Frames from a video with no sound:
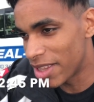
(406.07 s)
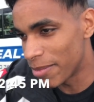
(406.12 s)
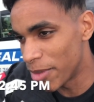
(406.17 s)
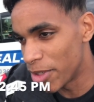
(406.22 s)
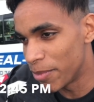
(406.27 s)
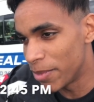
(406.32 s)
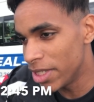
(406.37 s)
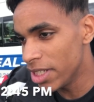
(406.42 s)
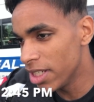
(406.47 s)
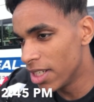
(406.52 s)
at the
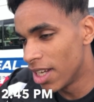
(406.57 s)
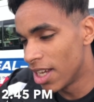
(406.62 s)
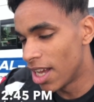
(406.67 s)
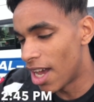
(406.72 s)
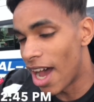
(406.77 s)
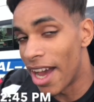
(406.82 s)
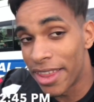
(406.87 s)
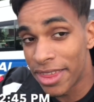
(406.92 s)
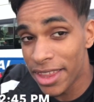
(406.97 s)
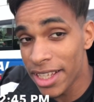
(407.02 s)
moment.
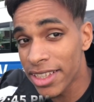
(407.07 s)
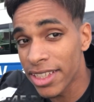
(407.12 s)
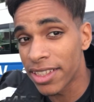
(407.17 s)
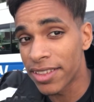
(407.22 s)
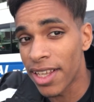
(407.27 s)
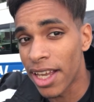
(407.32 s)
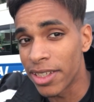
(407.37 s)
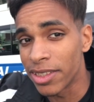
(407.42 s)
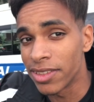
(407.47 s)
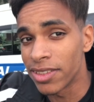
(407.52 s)
I think
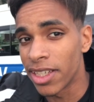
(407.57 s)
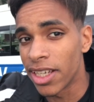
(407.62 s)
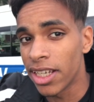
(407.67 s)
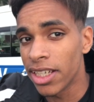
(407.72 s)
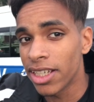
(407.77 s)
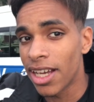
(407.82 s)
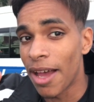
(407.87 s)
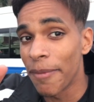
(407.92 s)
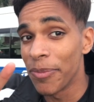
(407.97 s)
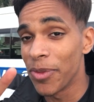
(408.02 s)
that's how you say
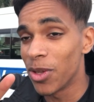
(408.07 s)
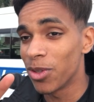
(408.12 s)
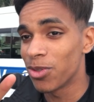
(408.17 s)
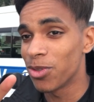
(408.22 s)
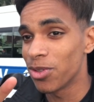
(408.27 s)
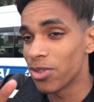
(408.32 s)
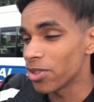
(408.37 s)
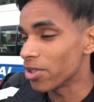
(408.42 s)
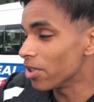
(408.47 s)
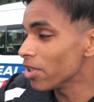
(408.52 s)
it. I'm not
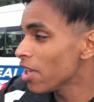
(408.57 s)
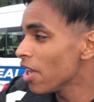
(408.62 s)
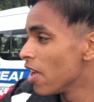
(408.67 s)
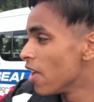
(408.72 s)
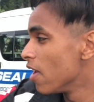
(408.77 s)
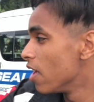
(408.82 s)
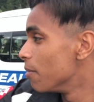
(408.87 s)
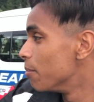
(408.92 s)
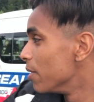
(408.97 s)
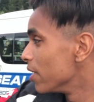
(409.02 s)
too sure.
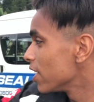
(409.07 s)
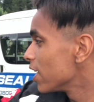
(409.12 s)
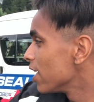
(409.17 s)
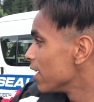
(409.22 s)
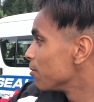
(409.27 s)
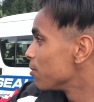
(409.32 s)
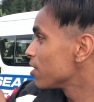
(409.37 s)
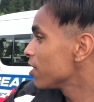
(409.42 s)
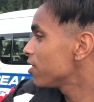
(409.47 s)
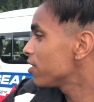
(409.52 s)
But yeah,
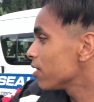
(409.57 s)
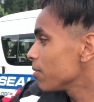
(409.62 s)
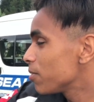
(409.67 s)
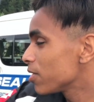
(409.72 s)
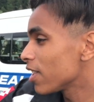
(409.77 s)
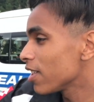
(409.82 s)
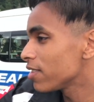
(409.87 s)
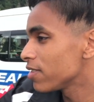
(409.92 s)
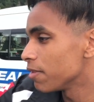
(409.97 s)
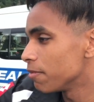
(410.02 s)
we just stopped
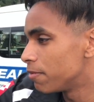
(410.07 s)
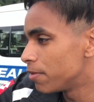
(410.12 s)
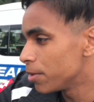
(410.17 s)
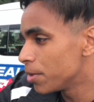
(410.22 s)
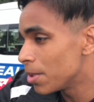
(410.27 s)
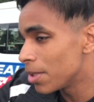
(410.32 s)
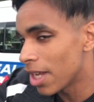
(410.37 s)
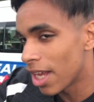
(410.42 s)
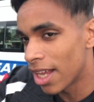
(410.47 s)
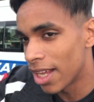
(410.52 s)
to get some
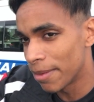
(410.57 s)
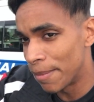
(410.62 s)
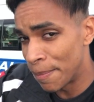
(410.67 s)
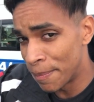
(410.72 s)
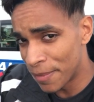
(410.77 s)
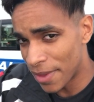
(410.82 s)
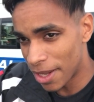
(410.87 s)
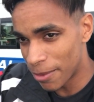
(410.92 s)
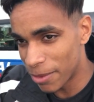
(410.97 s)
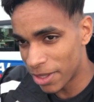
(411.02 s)
food
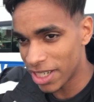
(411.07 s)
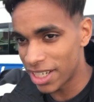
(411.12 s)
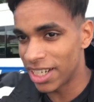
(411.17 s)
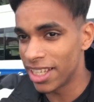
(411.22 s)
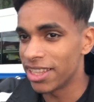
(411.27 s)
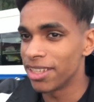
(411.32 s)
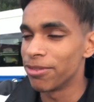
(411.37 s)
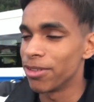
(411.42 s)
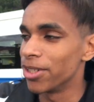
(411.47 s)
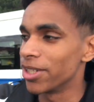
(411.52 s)
and we're gonna
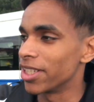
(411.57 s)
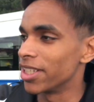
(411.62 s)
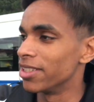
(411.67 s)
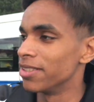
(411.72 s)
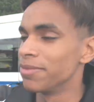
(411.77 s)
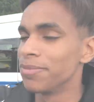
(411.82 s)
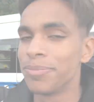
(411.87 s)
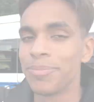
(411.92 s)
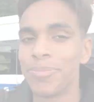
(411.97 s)
hit the road again.